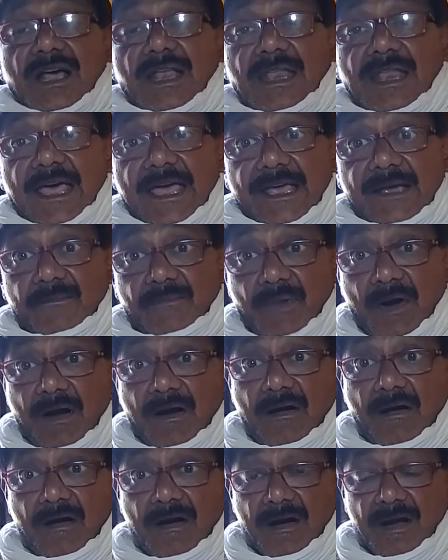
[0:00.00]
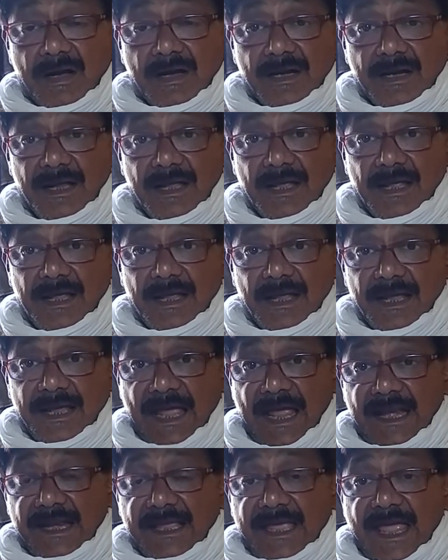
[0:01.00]
like bird,
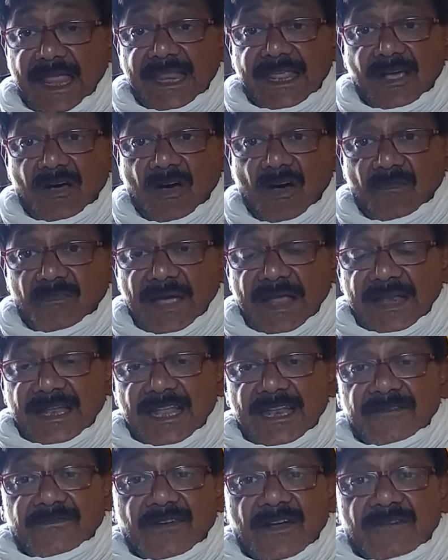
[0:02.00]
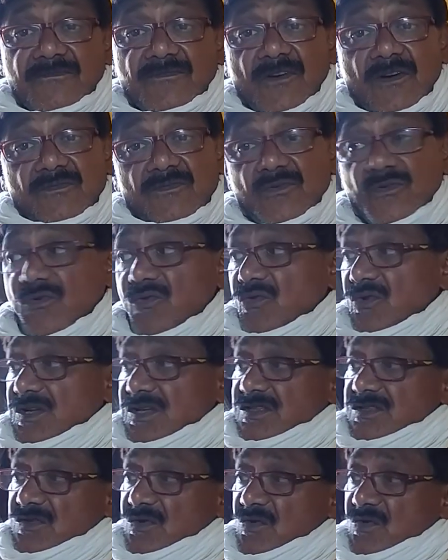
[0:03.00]
can carry off an elephant for food,
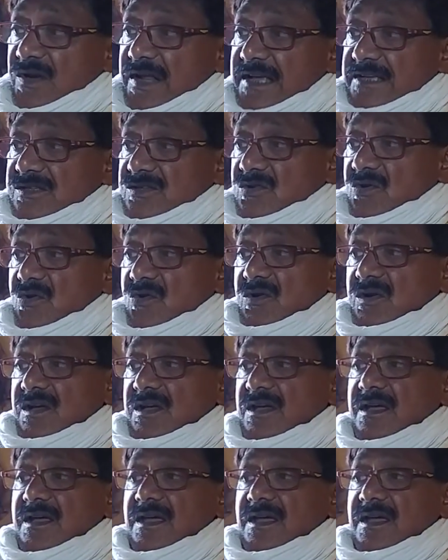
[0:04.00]
is known as Roc.